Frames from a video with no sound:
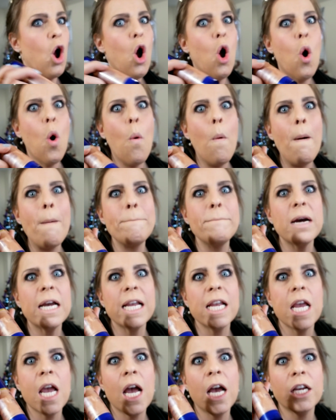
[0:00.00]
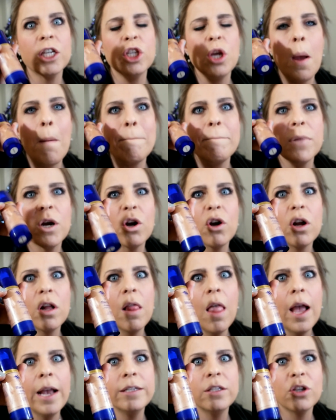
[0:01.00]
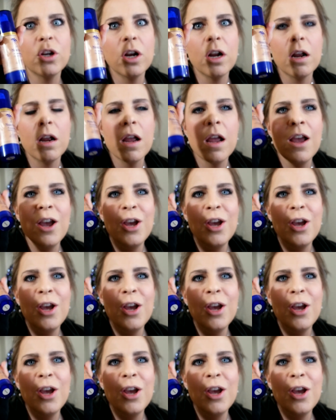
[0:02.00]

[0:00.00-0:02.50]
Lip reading: Oh my gosh, pearlizer.